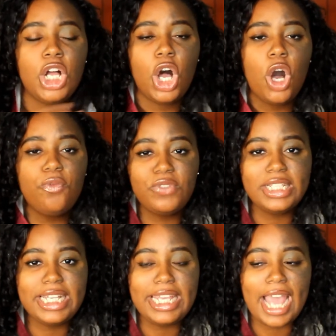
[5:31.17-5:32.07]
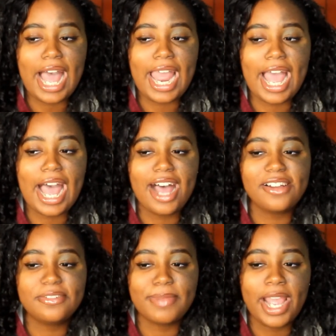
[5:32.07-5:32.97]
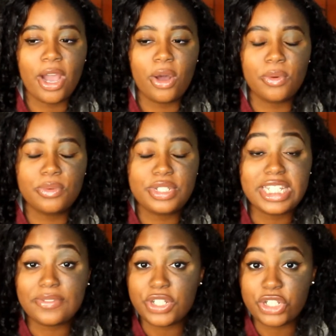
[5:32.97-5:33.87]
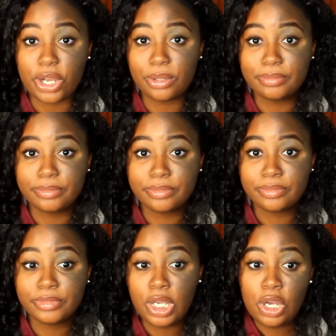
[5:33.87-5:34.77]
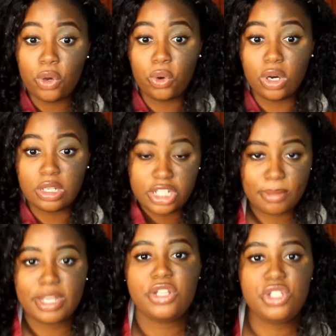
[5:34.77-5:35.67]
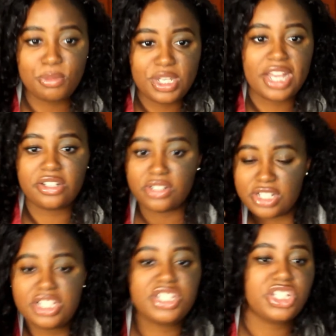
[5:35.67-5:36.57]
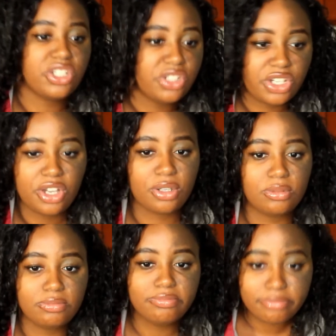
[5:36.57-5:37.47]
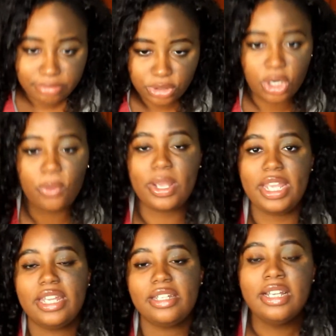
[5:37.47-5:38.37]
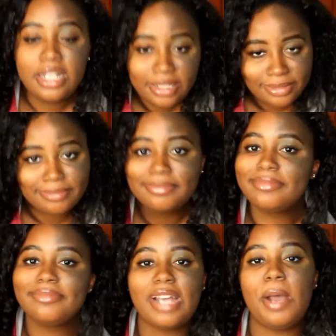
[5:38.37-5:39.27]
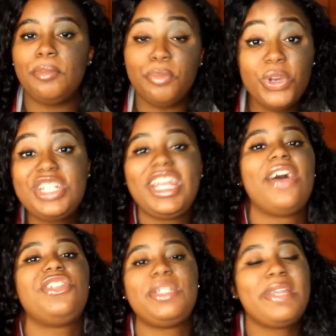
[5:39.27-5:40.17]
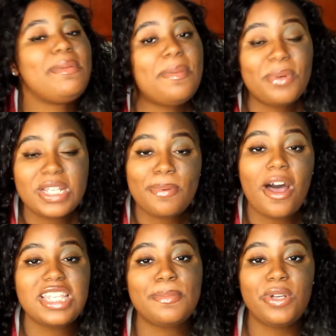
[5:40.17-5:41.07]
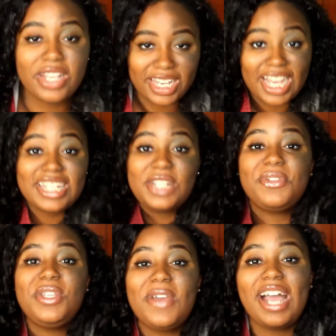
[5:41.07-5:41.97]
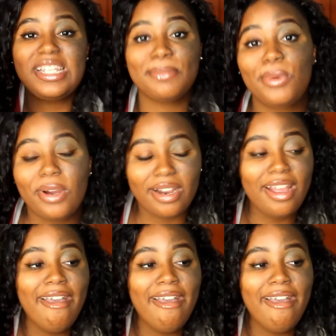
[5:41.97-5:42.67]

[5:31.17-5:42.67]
Hopefully I have my own TV show, or you know, my YouTube channel is still, you know, growing, and I'm reaching out to as many people as possible and connecting with you guys more.